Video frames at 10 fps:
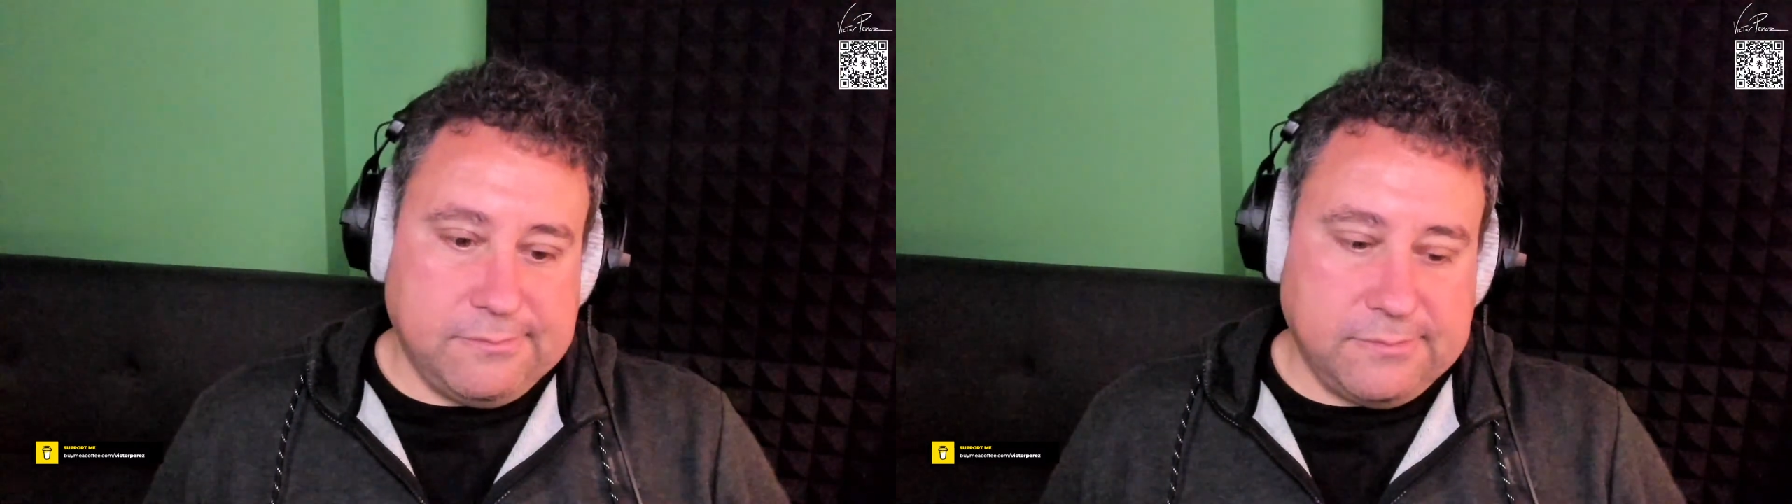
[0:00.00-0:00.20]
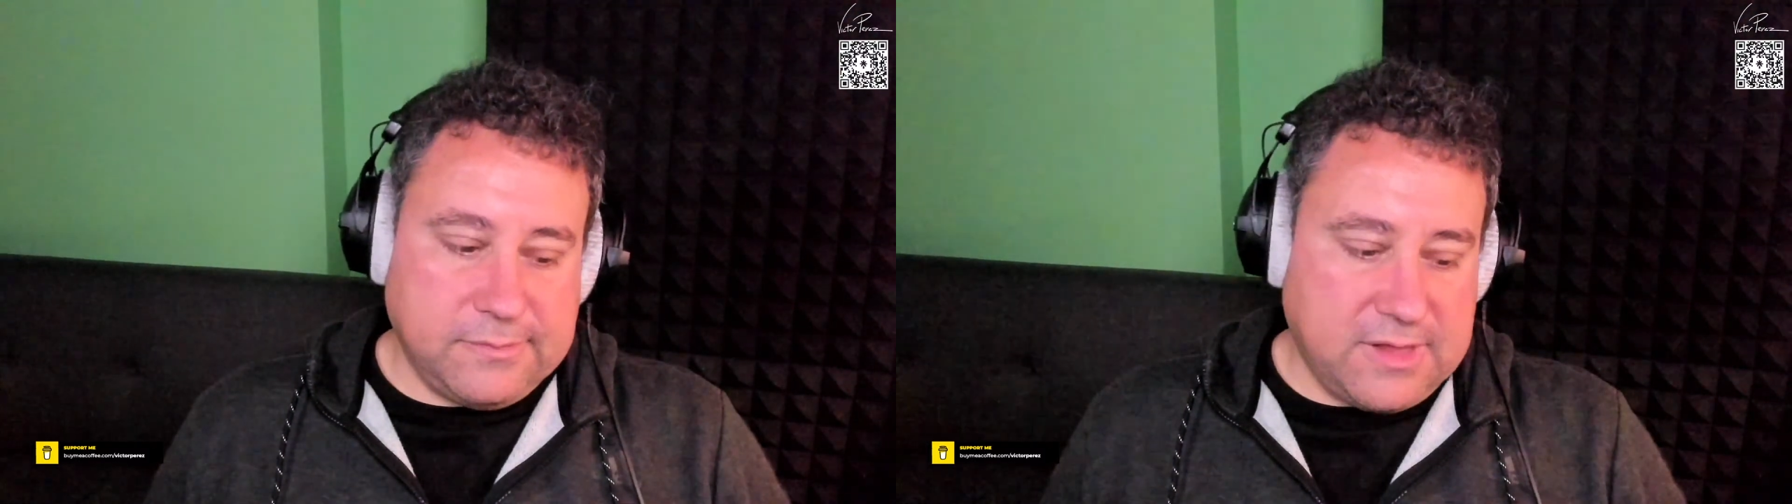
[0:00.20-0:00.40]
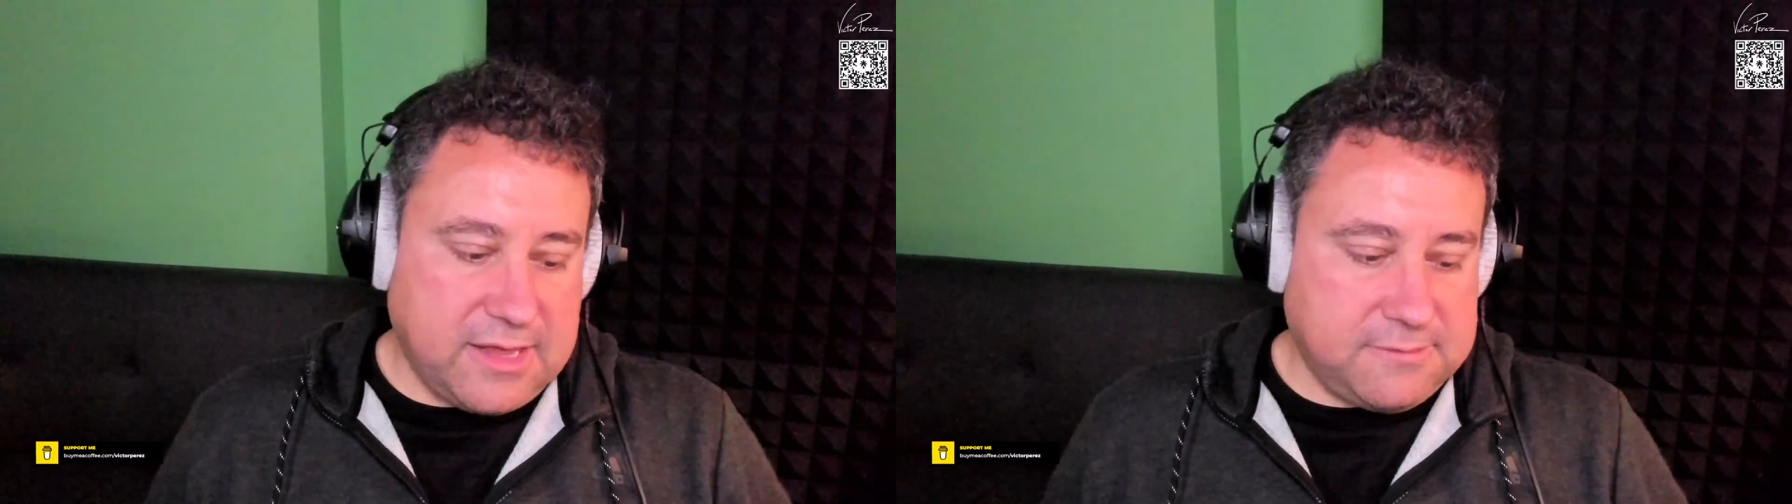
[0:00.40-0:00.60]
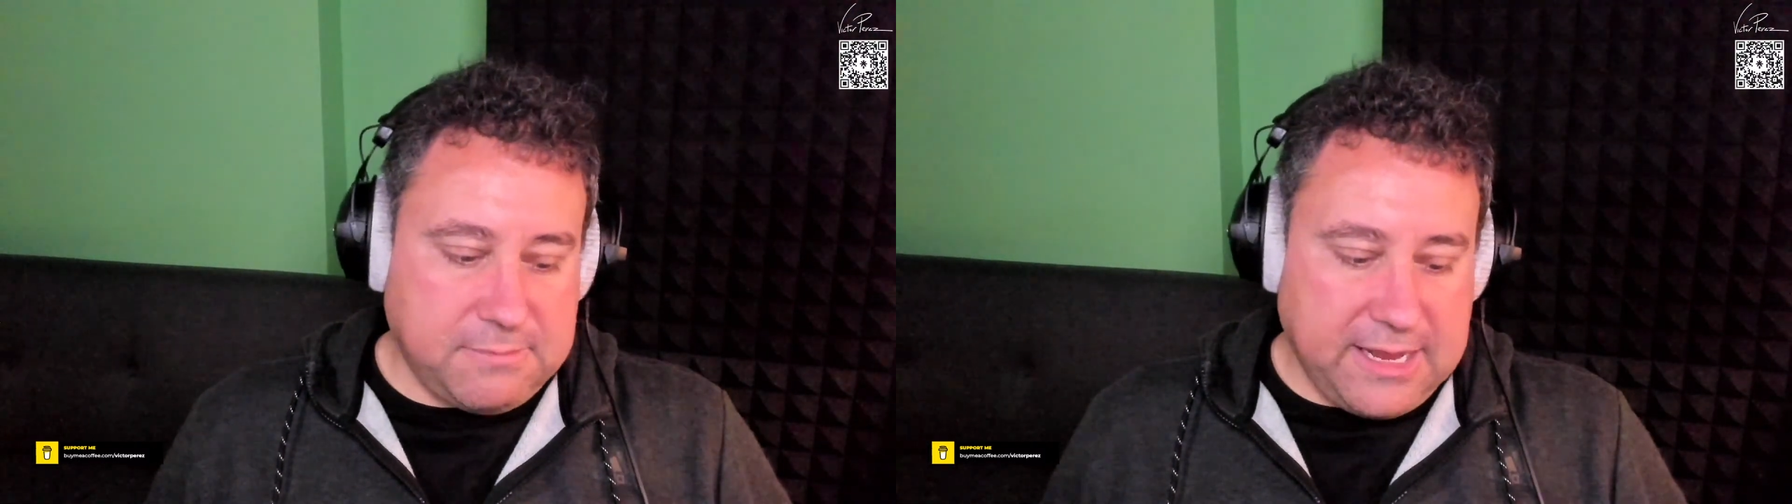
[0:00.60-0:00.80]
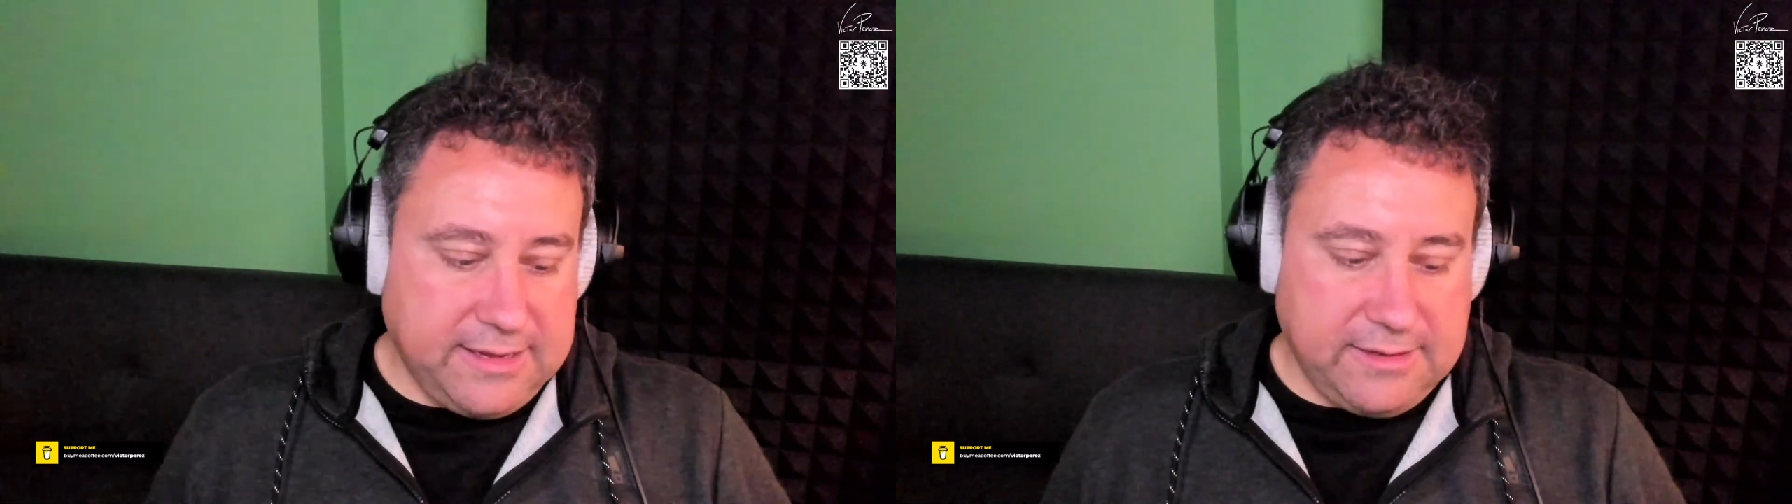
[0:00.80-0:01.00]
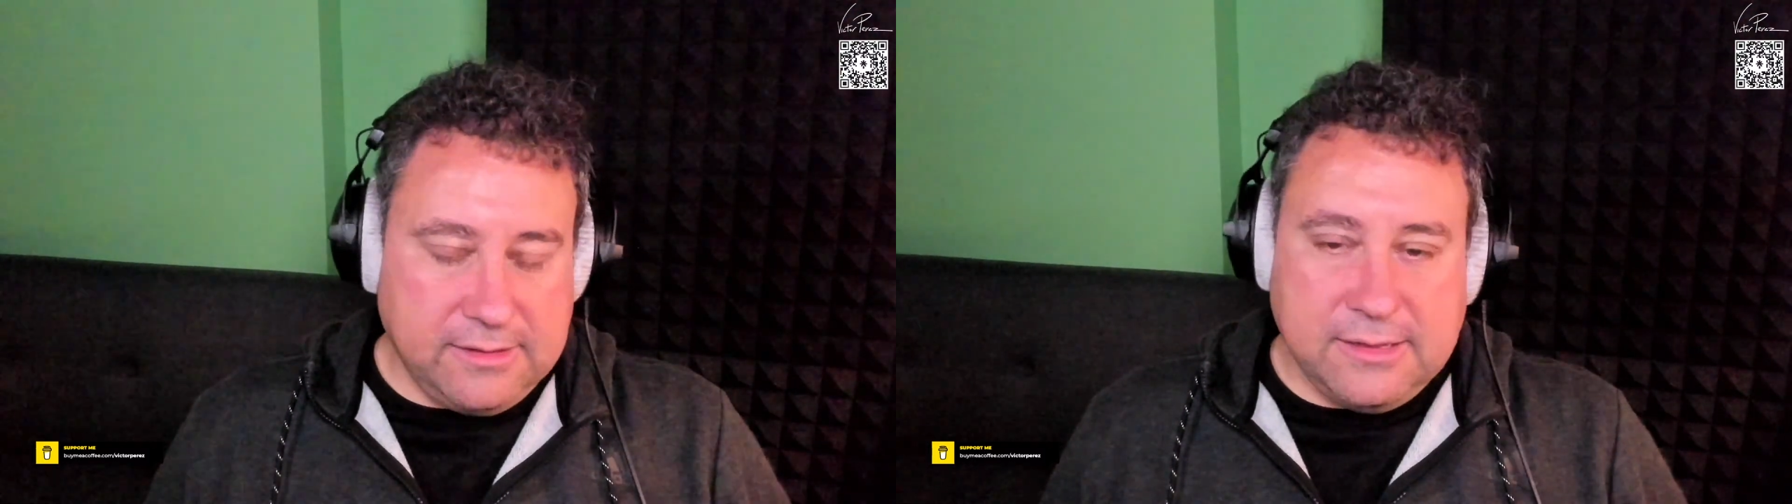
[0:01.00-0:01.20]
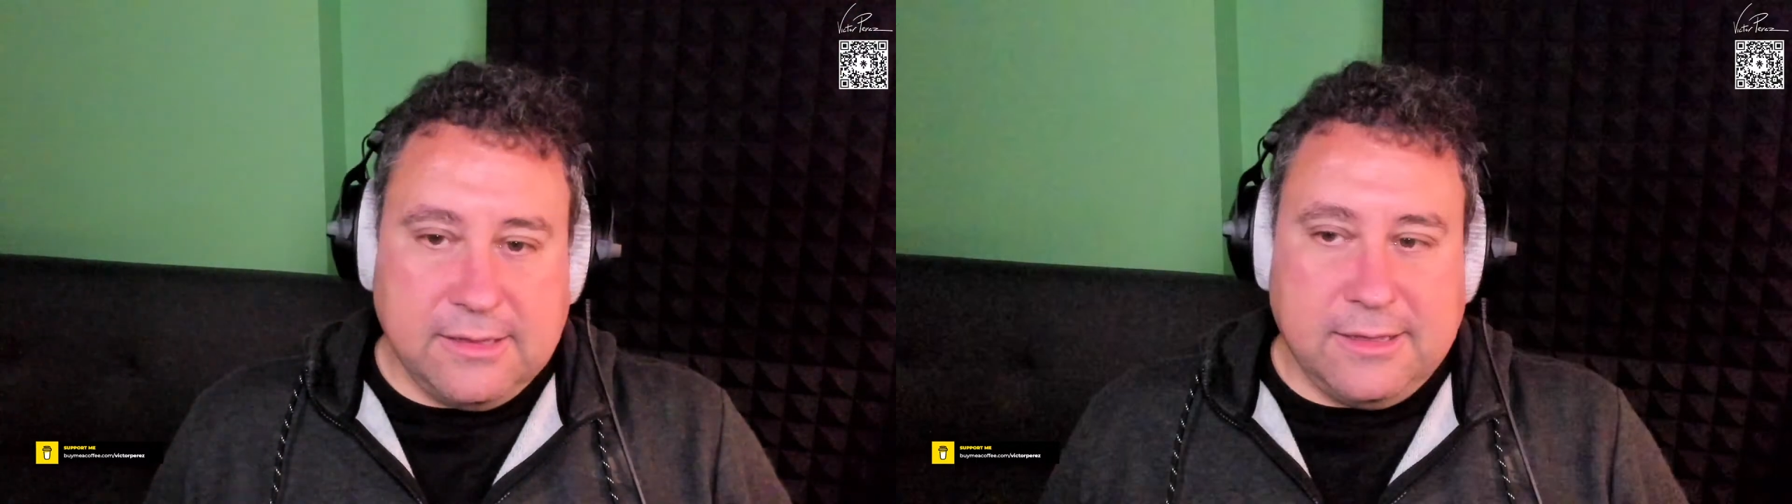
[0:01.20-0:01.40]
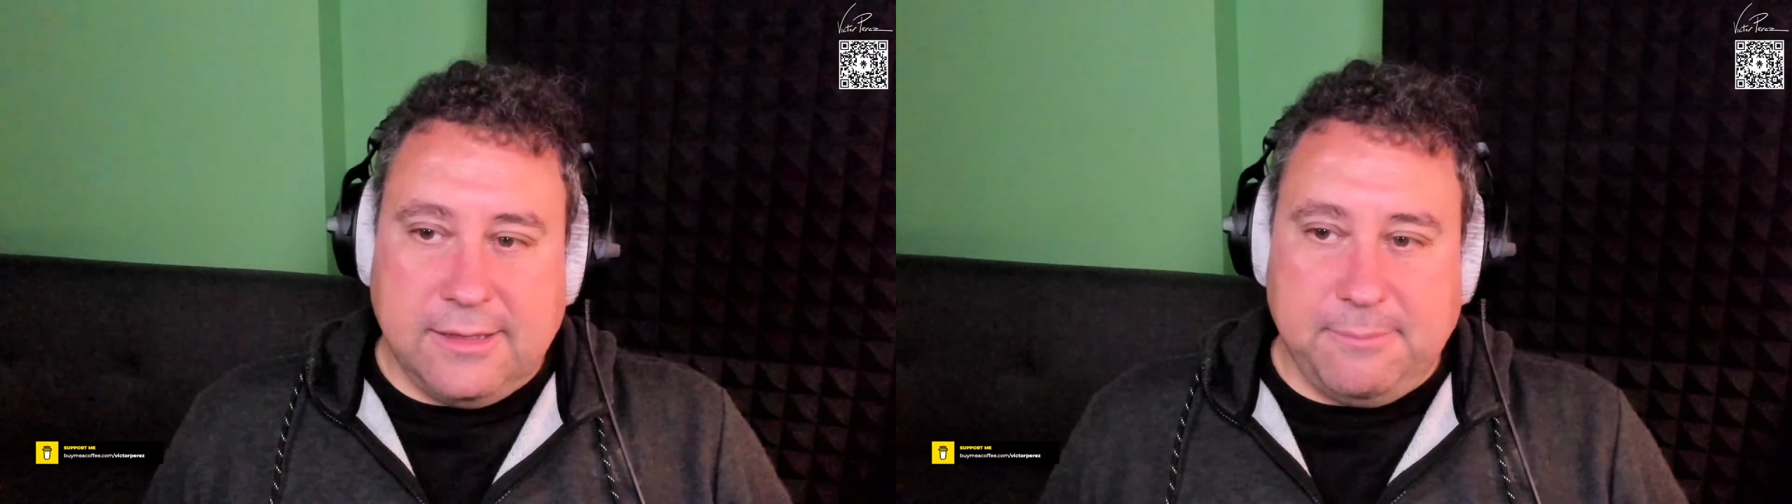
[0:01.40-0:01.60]
Just
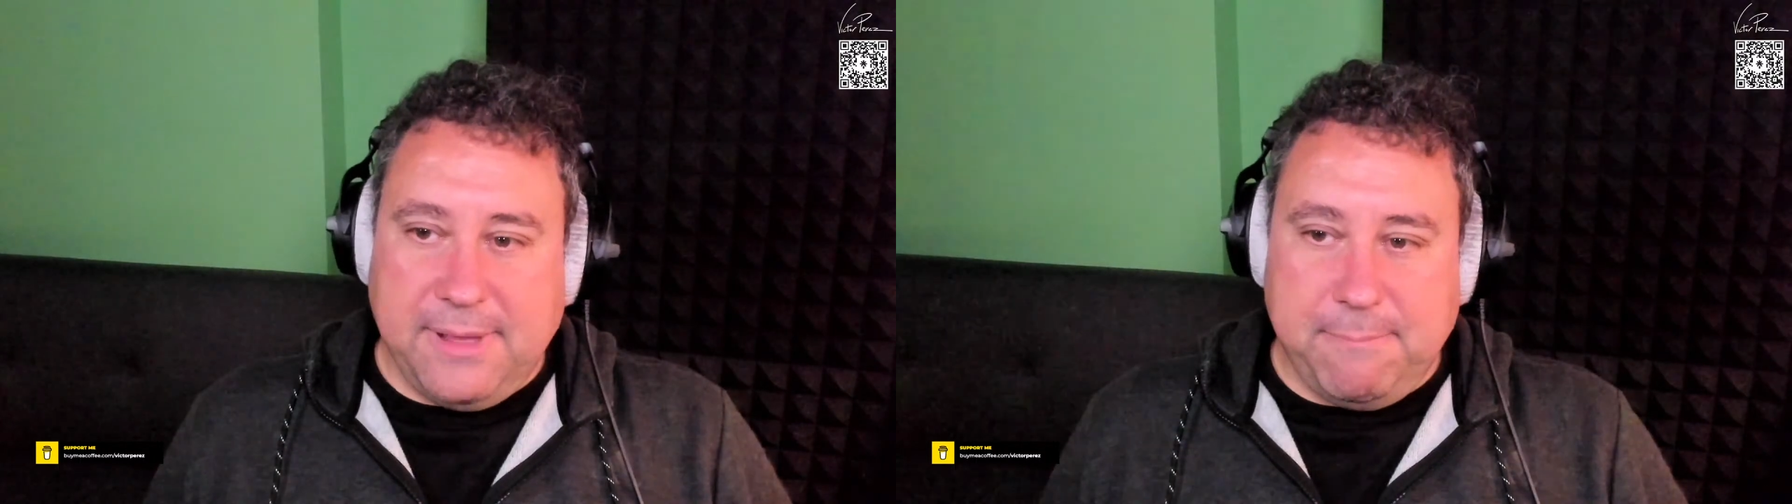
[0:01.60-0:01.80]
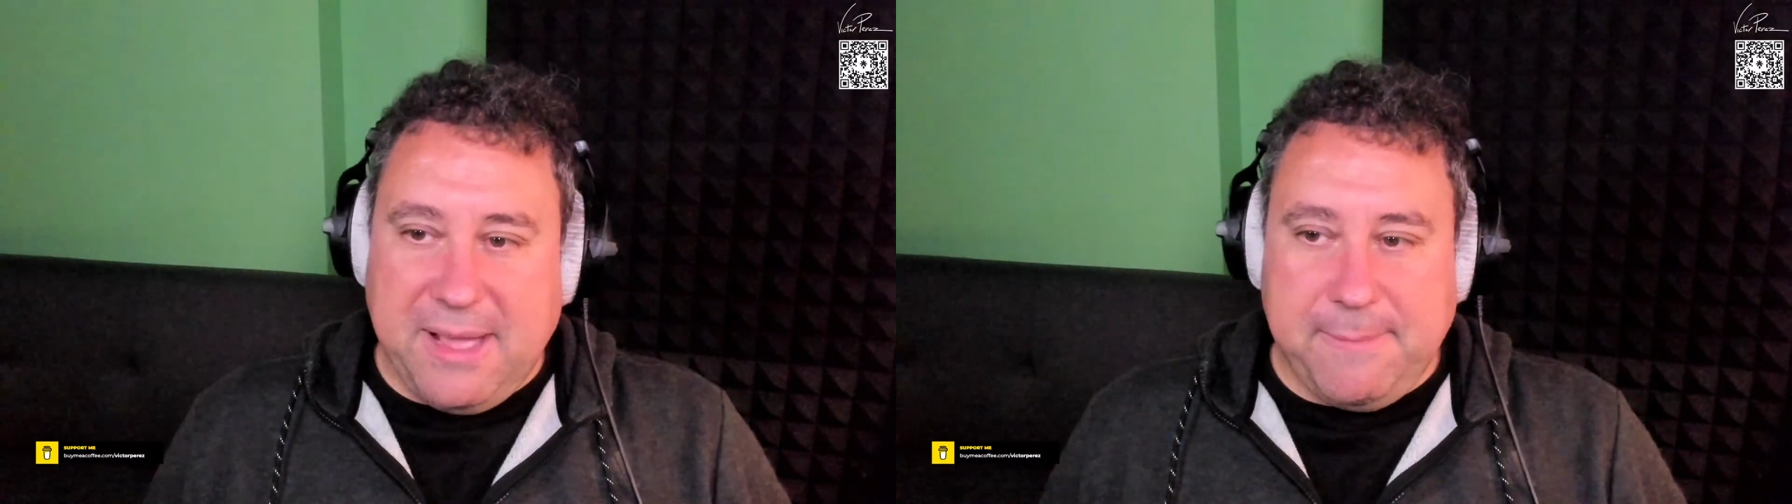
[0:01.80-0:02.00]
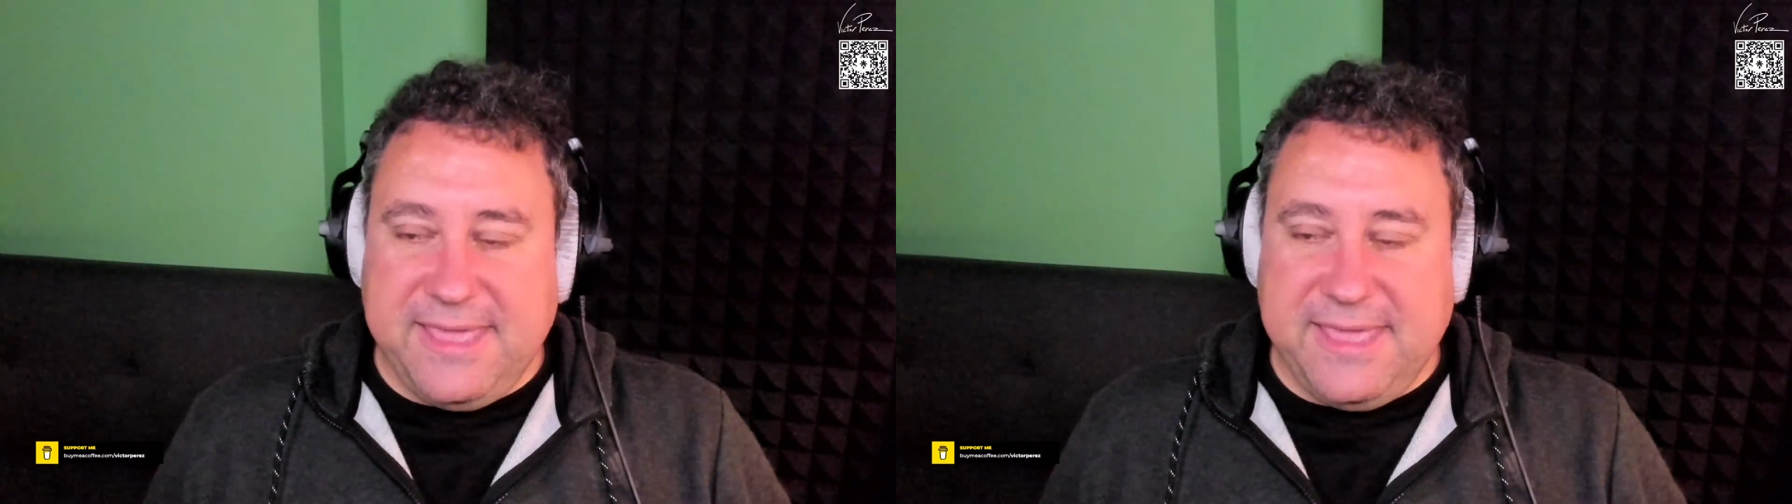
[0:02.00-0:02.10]
by